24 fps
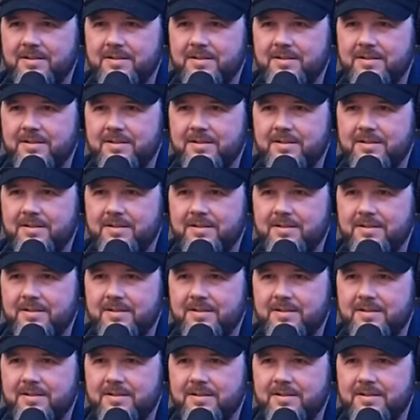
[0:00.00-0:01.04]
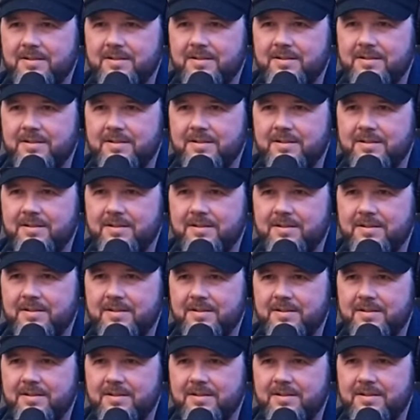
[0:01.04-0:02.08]

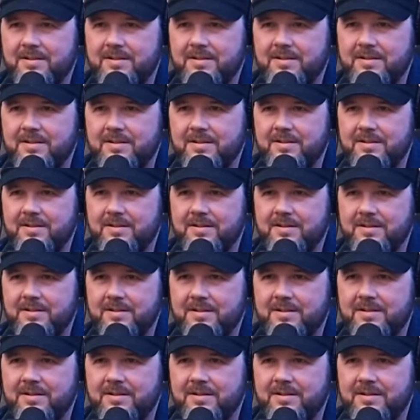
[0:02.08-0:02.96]
(silent)